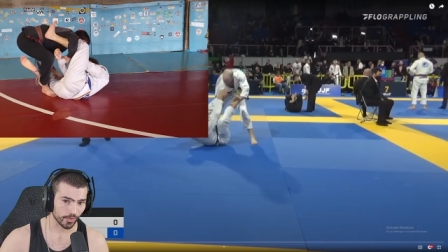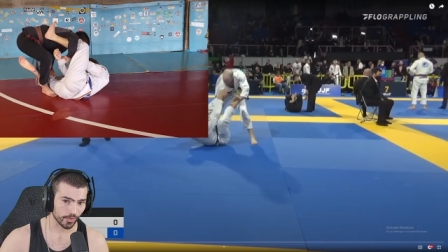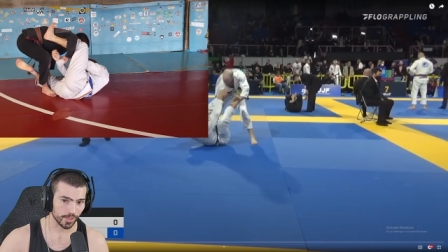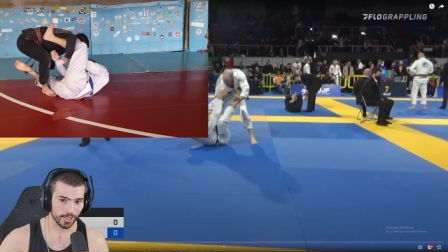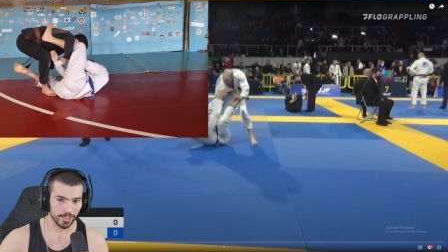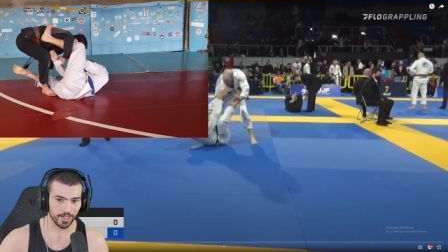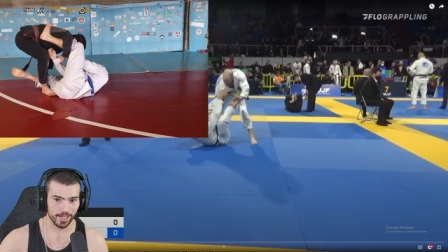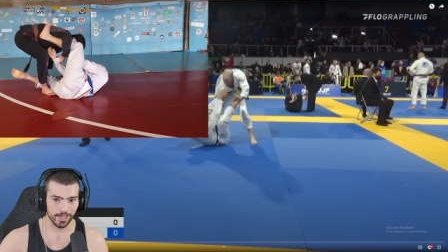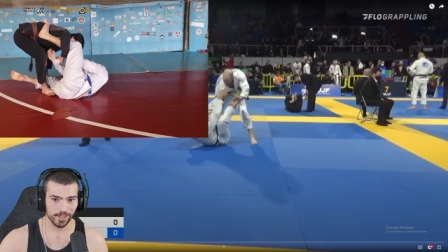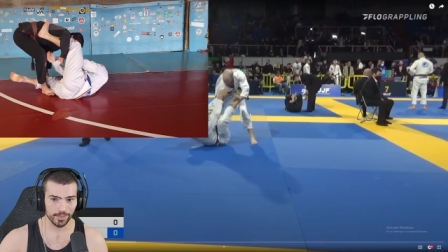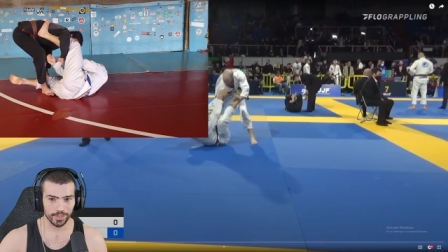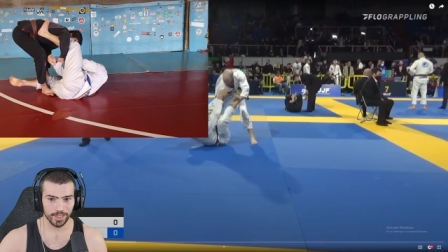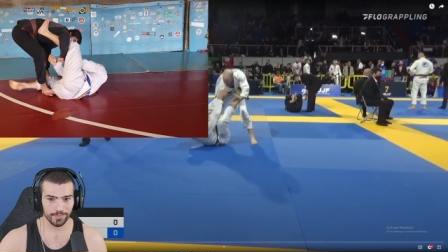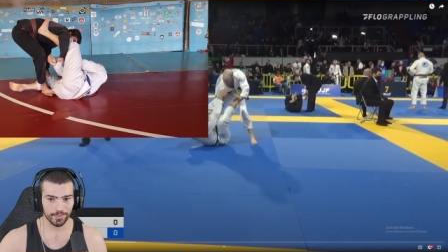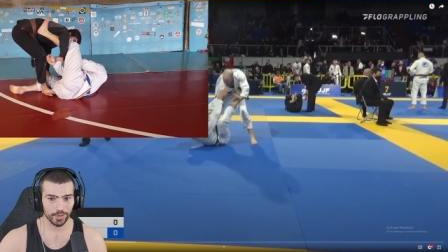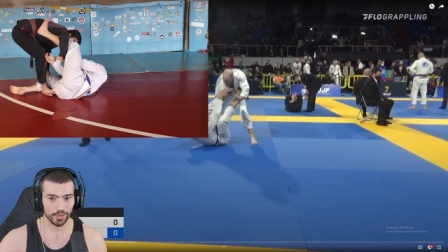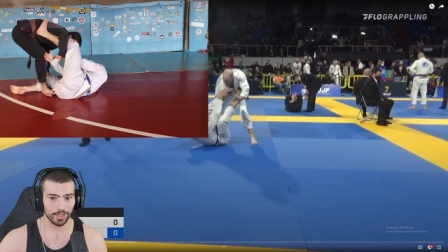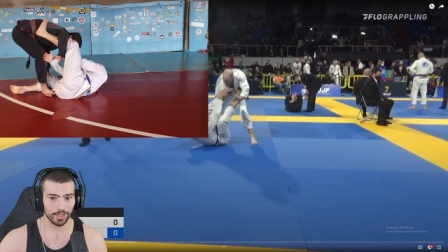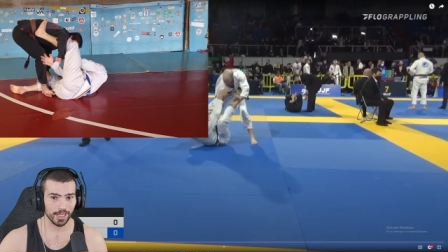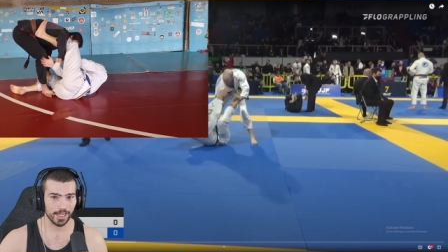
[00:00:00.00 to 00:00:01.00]
He can't grab
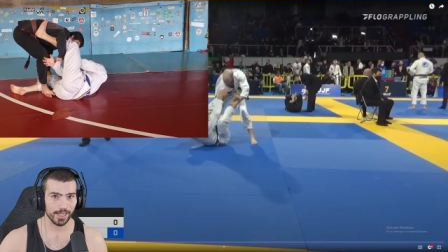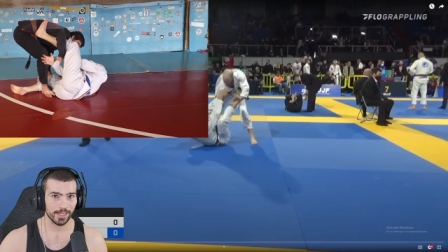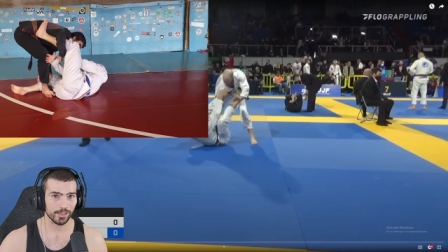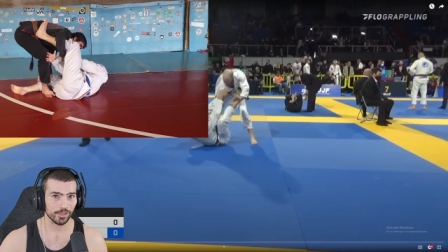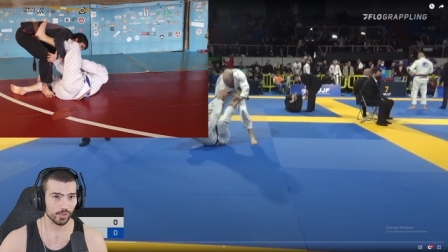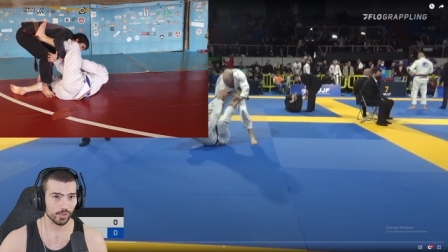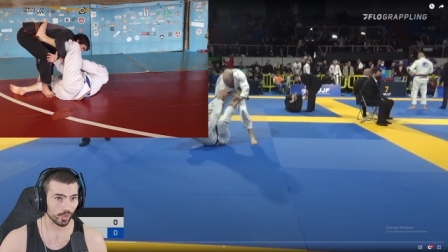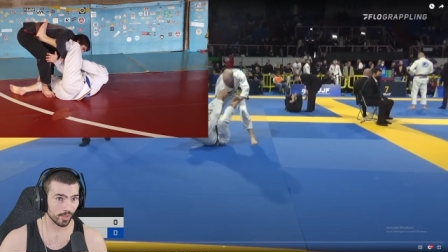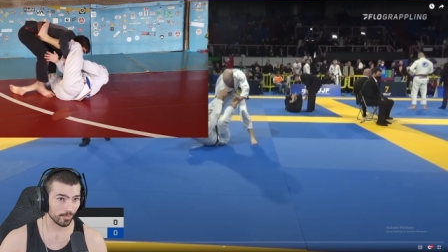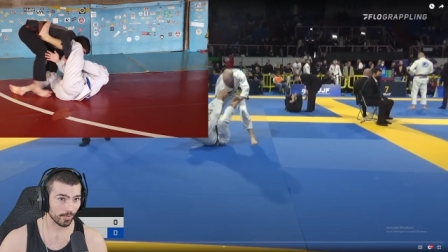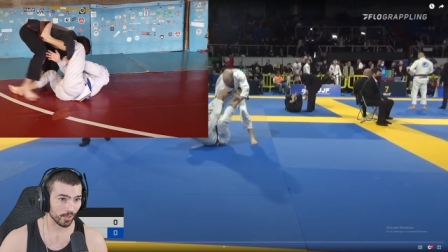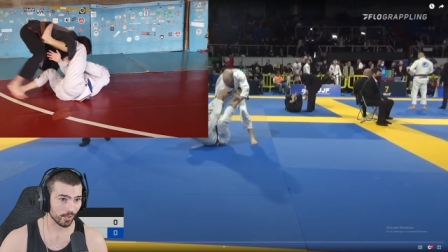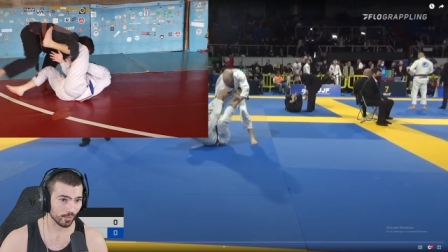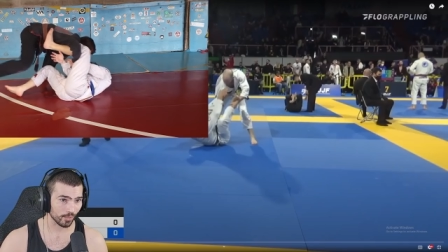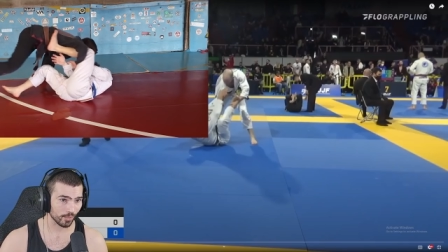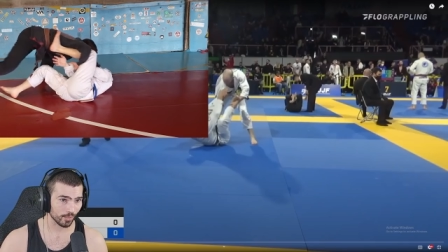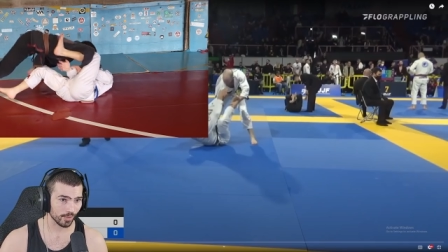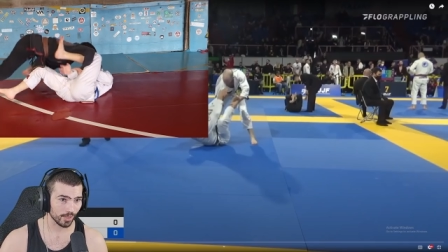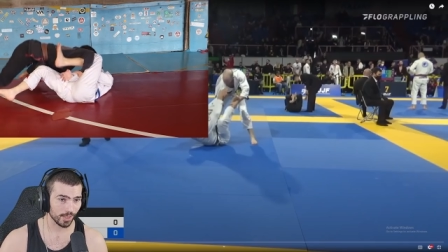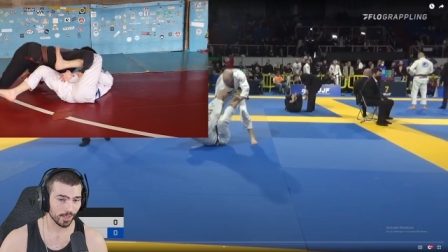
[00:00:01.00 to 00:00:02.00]
your leg and sweep
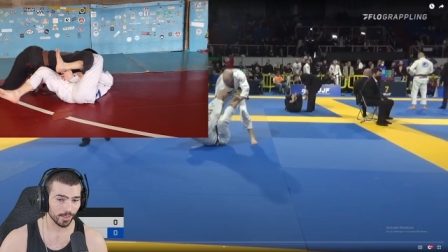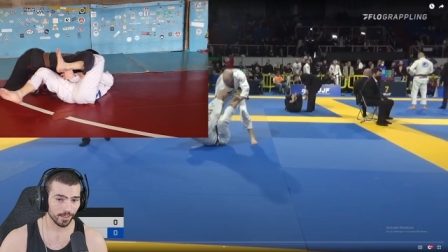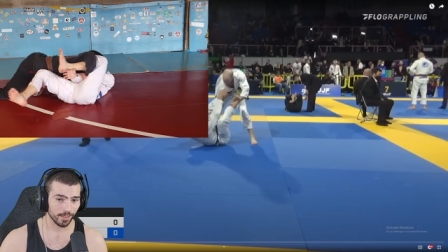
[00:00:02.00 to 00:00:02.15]
you.